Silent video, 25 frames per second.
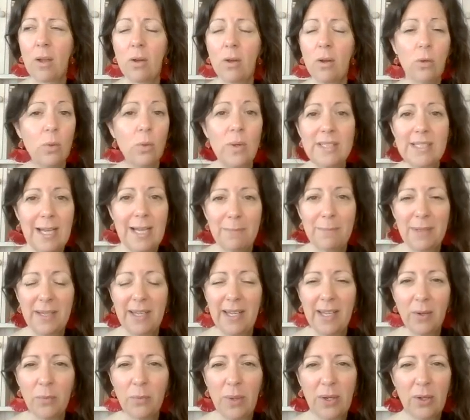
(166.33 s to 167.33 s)
always
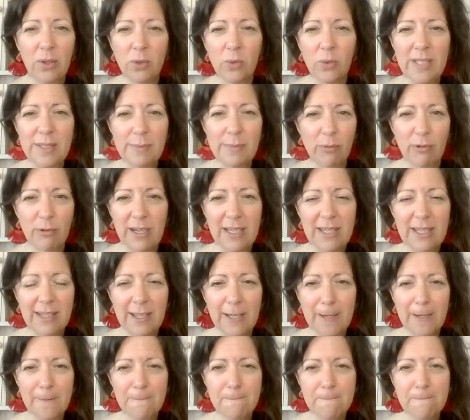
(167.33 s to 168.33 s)
happening. We're always
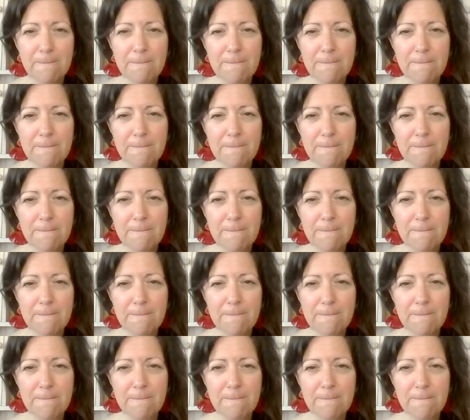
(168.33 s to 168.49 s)
breathing.